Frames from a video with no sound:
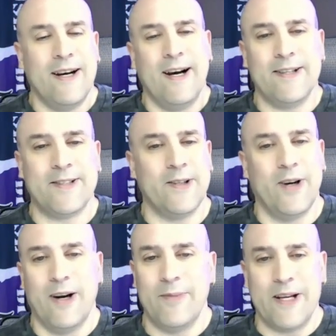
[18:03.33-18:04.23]

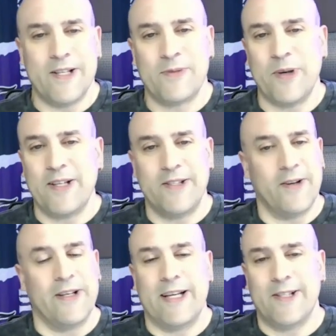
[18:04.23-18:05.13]
zero RB, just because you're
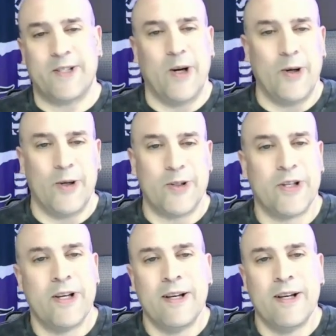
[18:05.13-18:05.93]
going to get starters,